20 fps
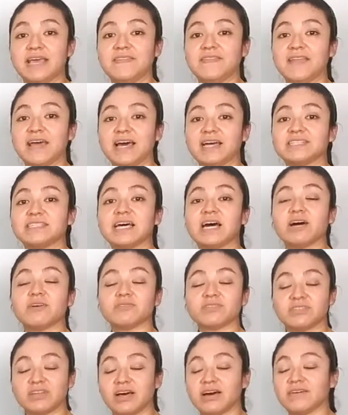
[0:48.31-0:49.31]
And that's how
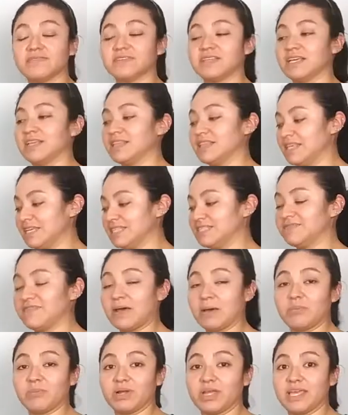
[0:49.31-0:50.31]
soft this
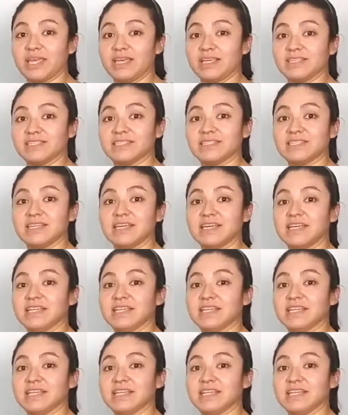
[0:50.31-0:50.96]
fabric is.